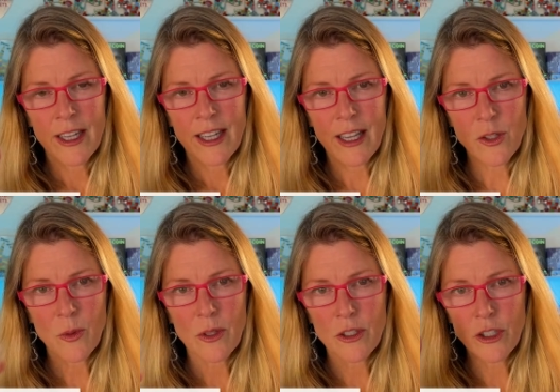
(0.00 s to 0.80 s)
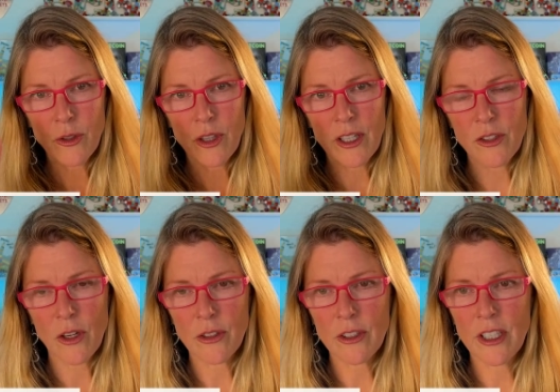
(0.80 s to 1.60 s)
guess what the 2 things
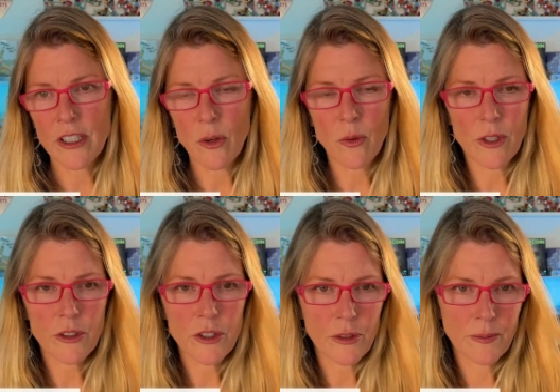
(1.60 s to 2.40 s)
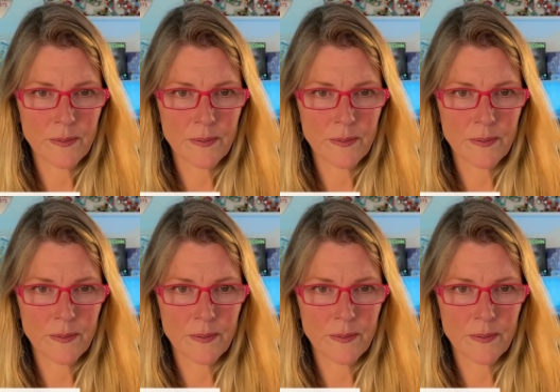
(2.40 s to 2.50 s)
are that they don't want to do?